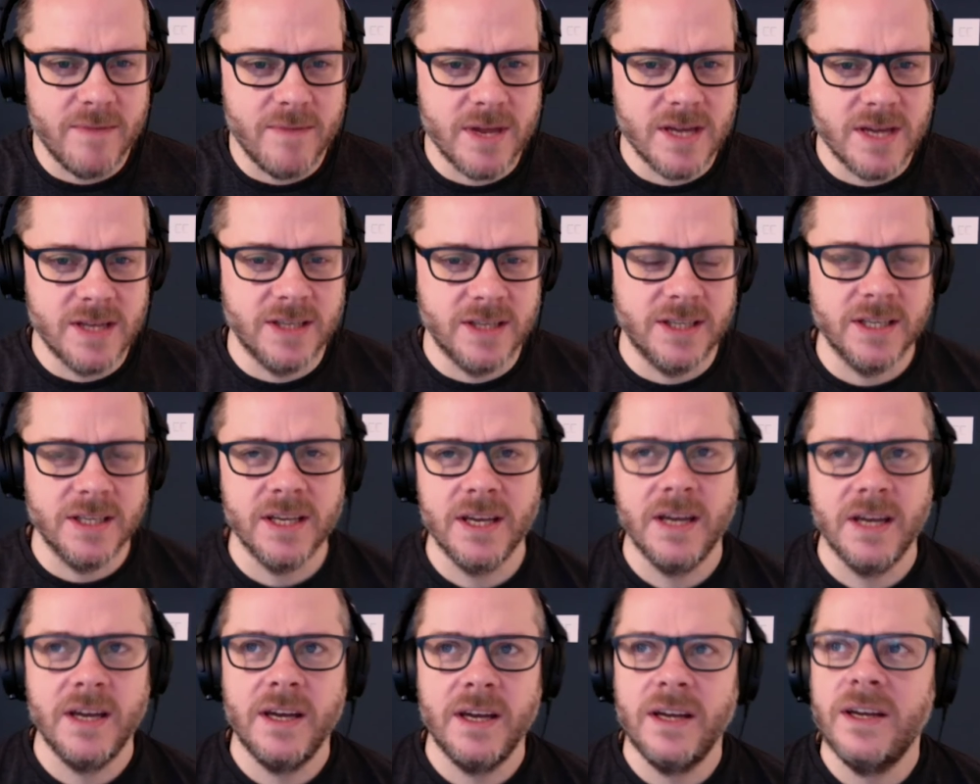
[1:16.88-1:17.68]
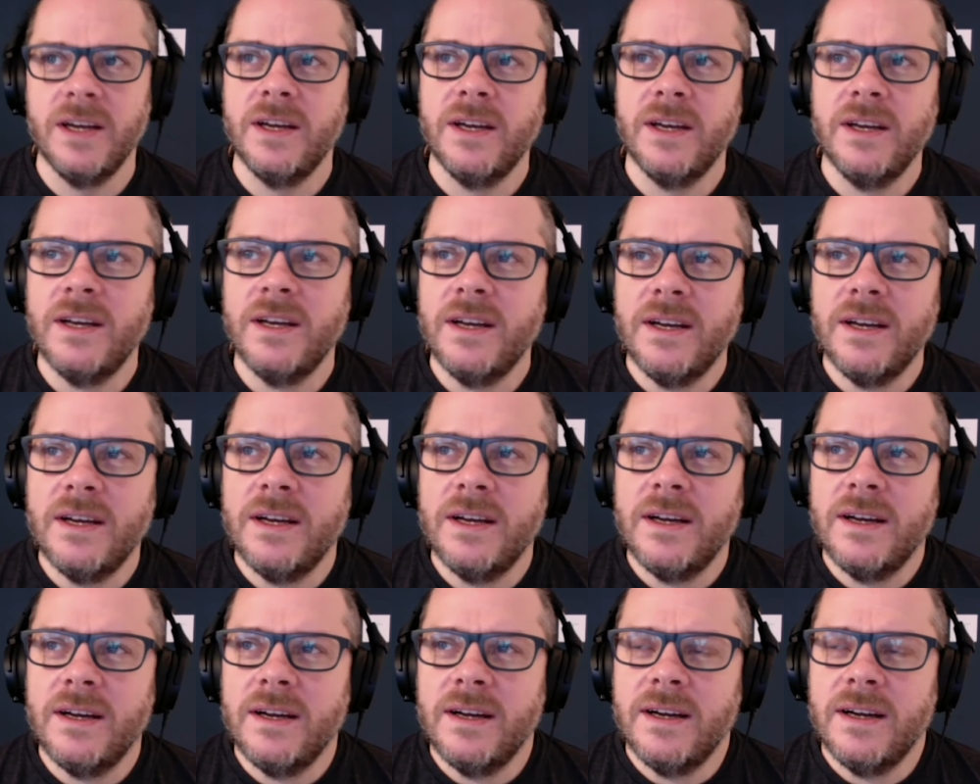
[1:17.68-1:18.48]
because
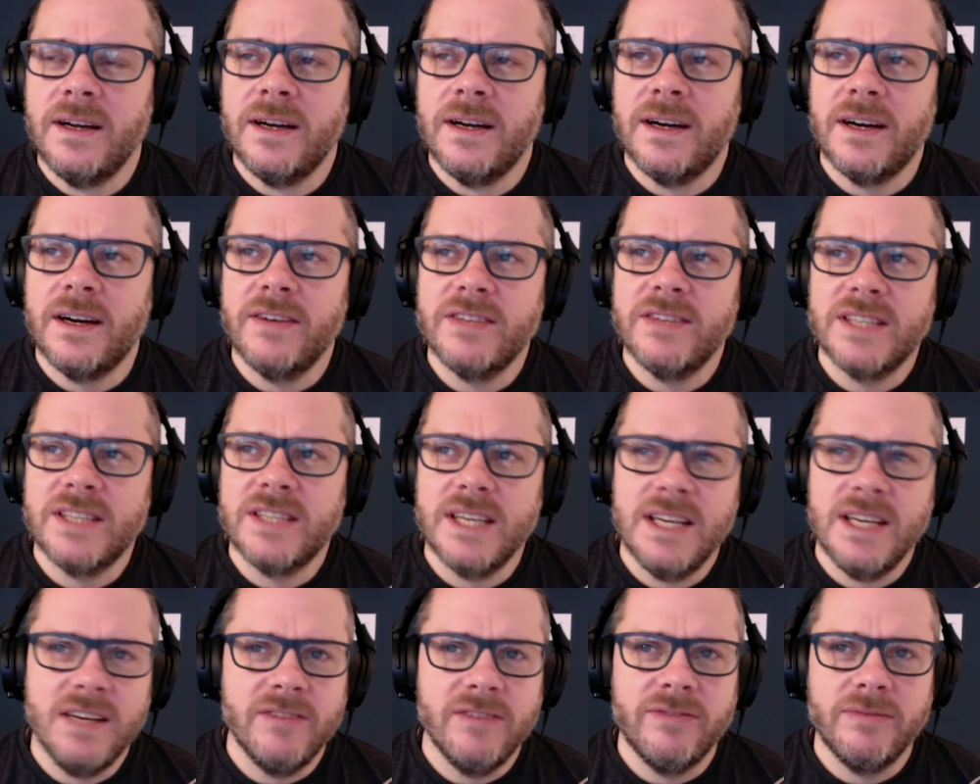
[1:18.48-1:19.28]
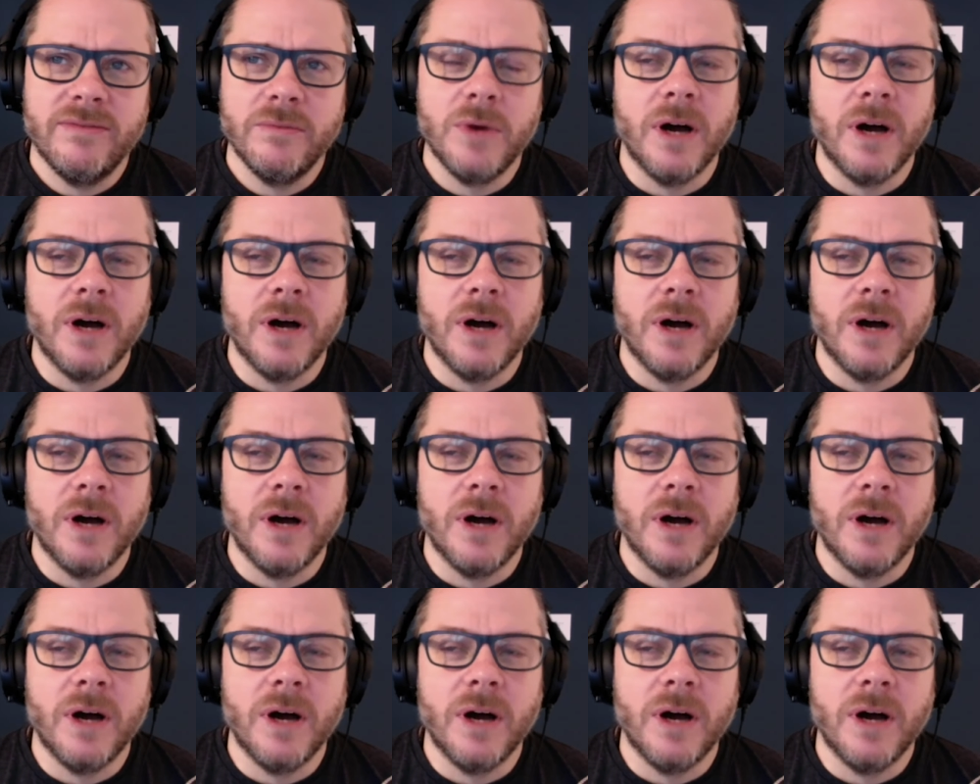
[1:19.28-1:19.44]
I've seen